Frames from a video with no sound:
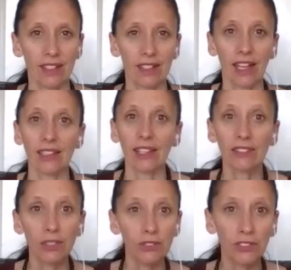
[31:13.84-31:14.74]
I love
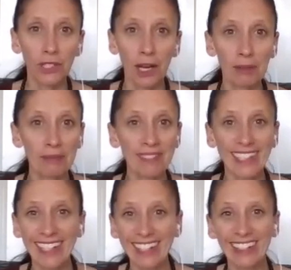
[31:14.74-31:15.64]
you if you come,
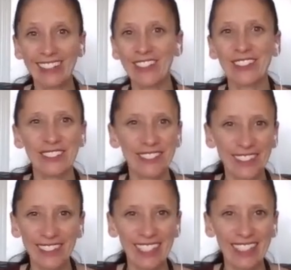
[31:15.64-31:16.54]
and I love you if you
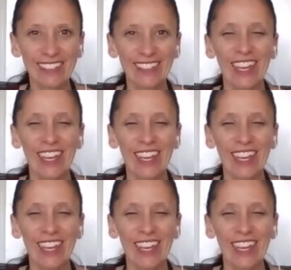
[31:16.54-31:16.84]
leave.